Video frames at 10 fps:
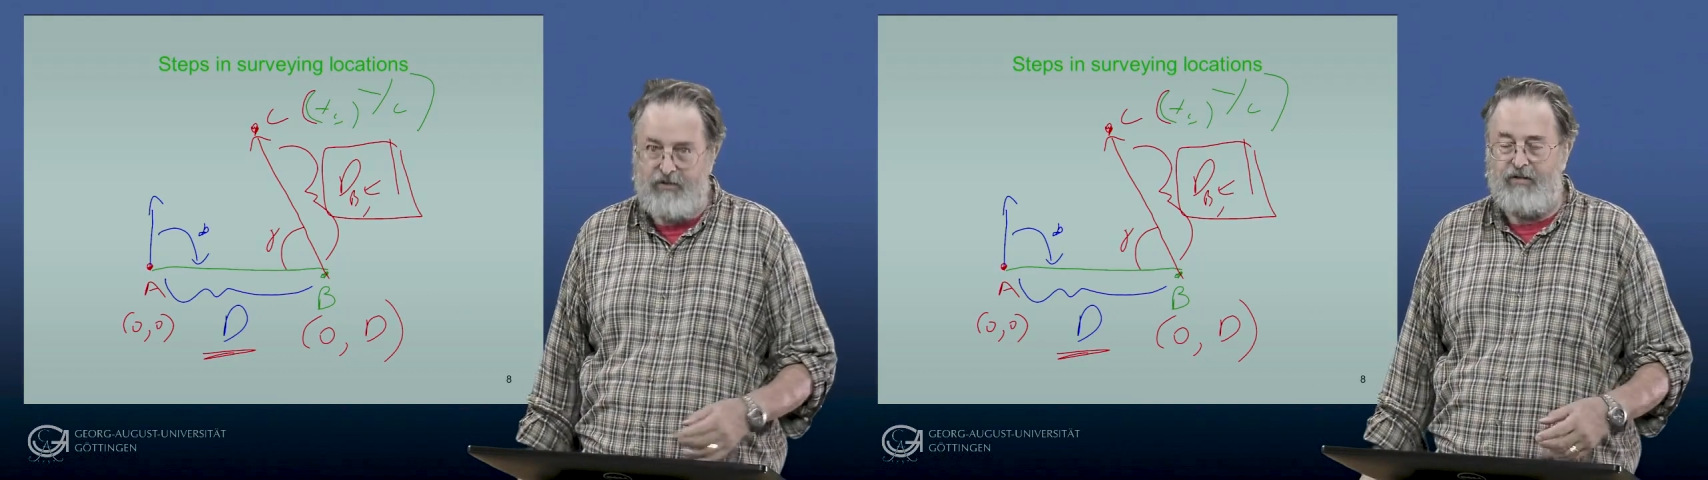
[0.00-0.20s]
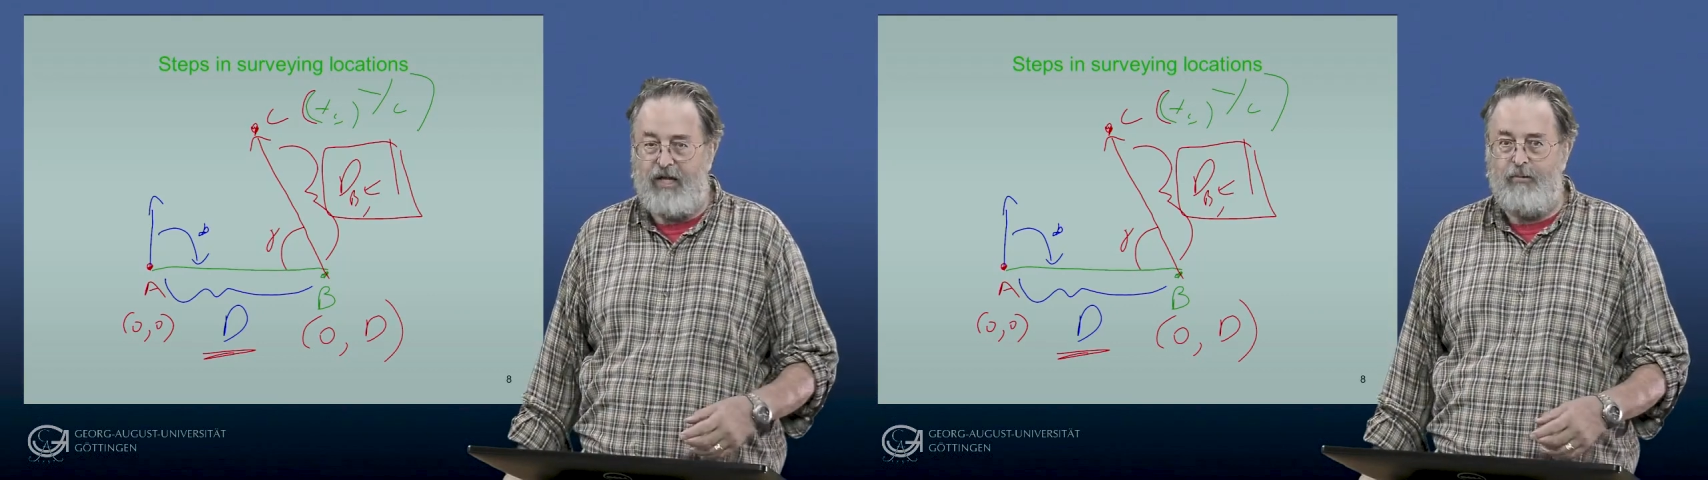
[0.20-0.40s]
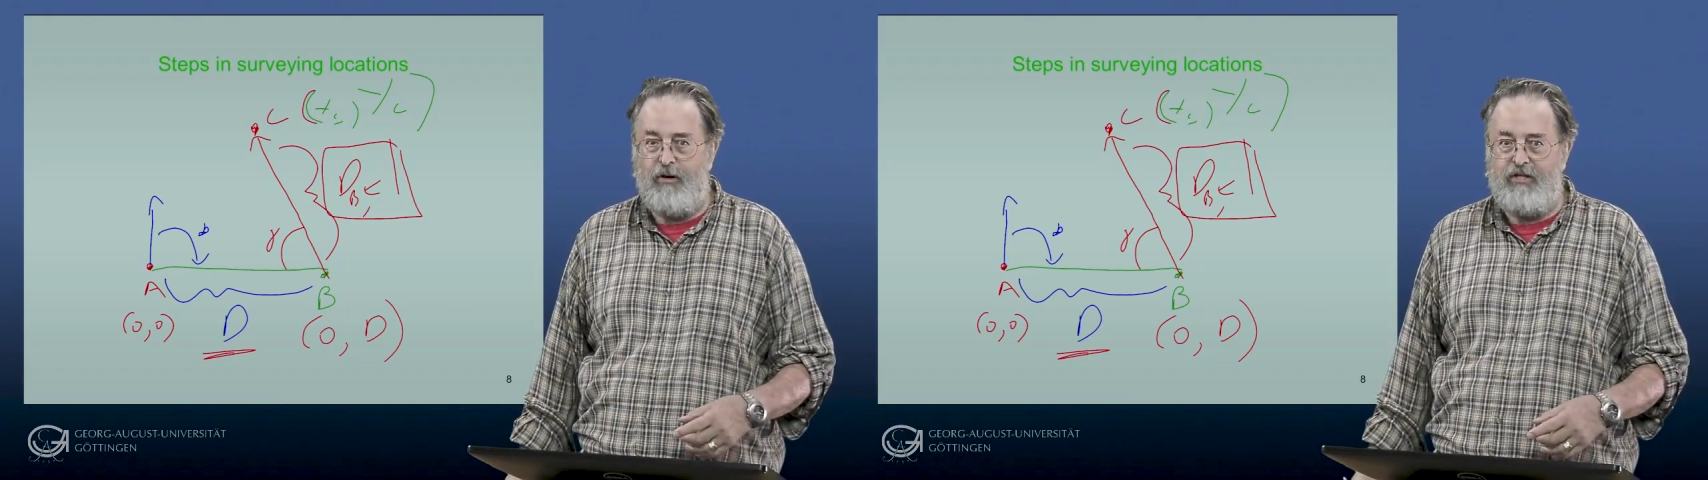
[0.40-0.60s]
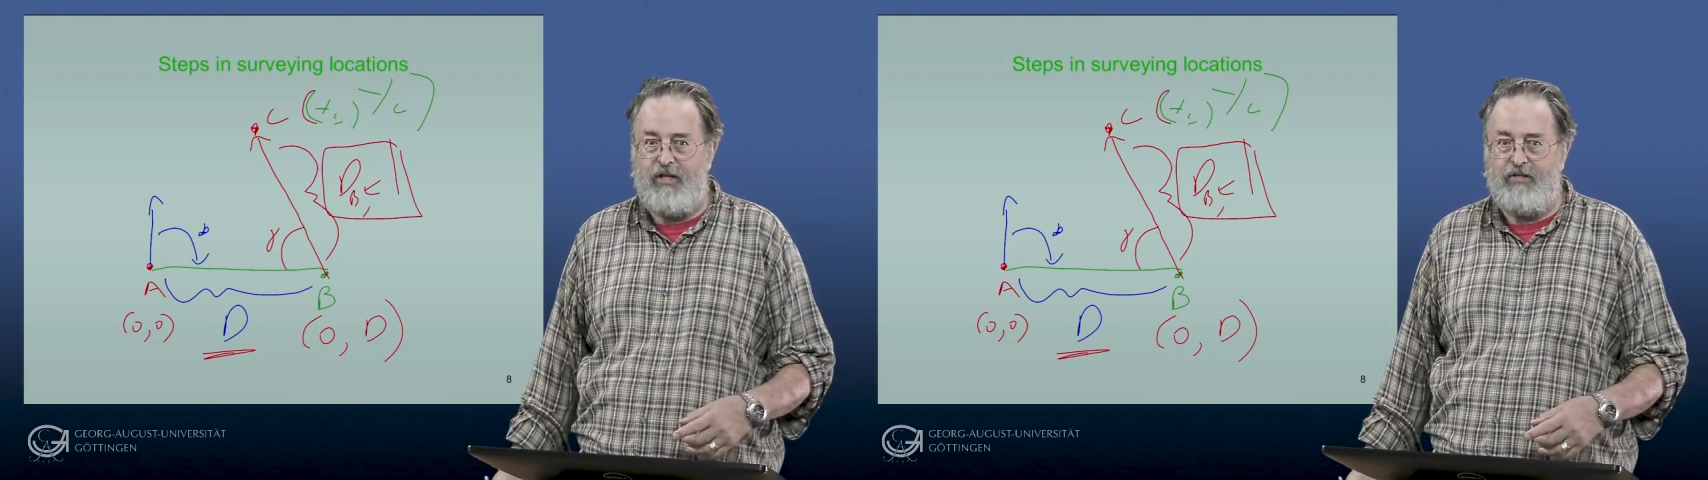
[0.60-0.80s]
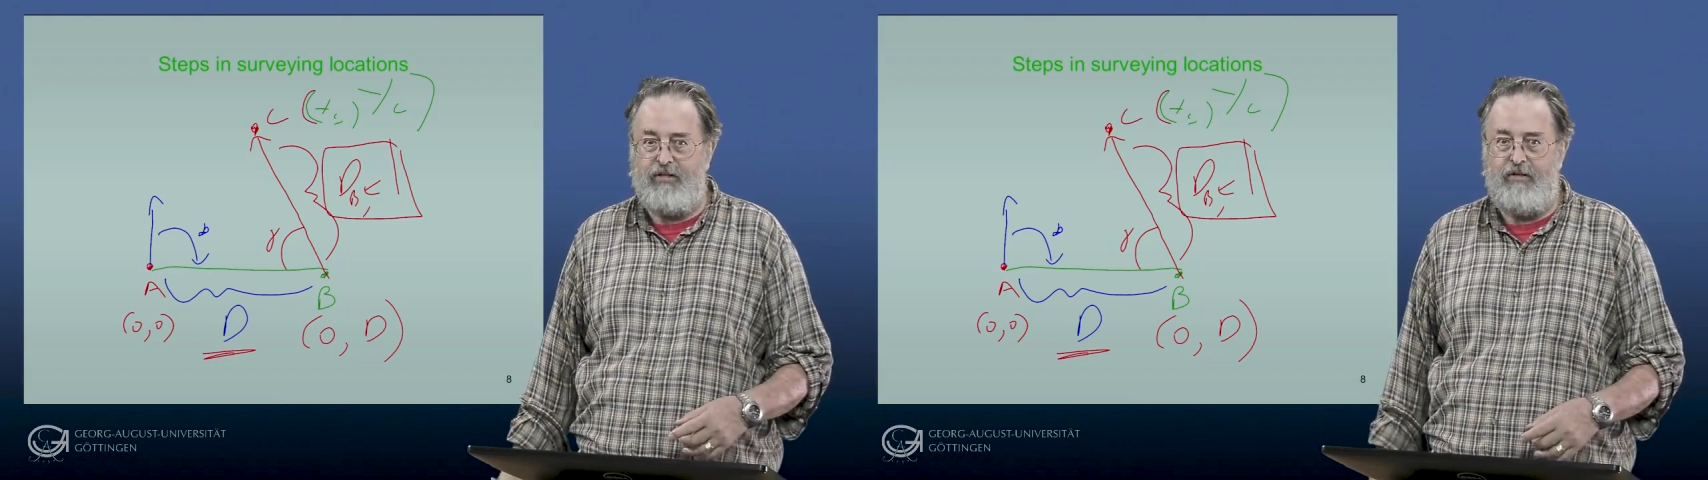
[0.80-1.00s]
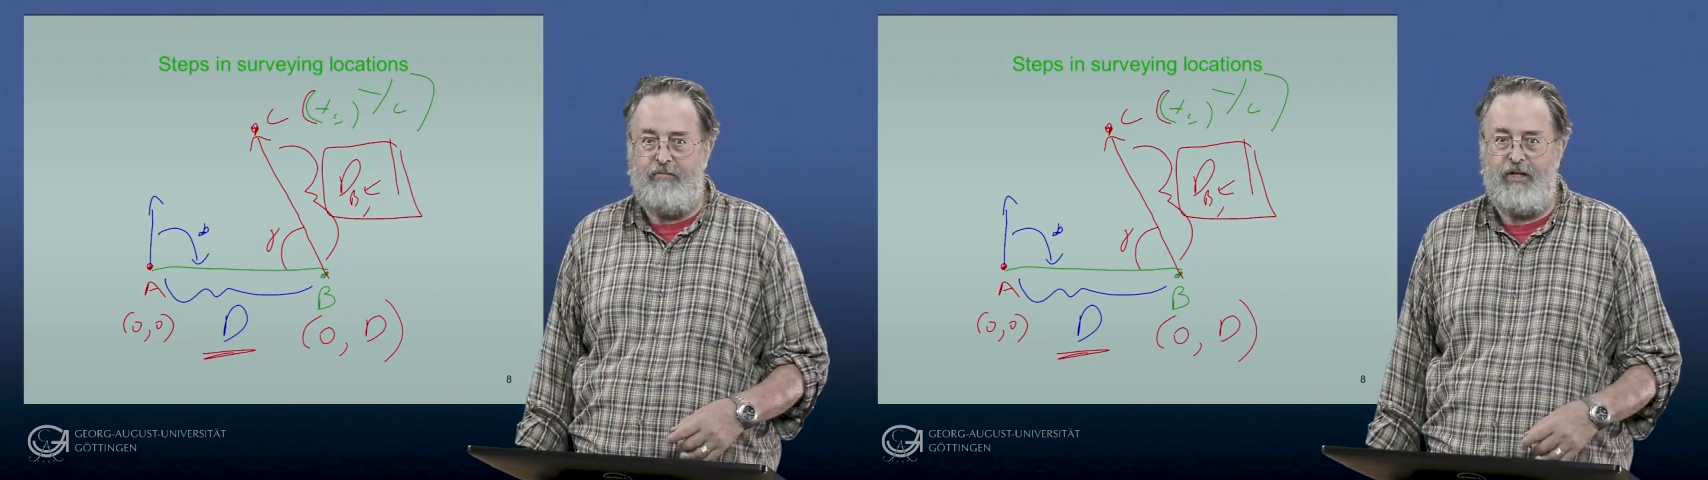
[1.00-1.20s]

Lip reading: It's labor intensive,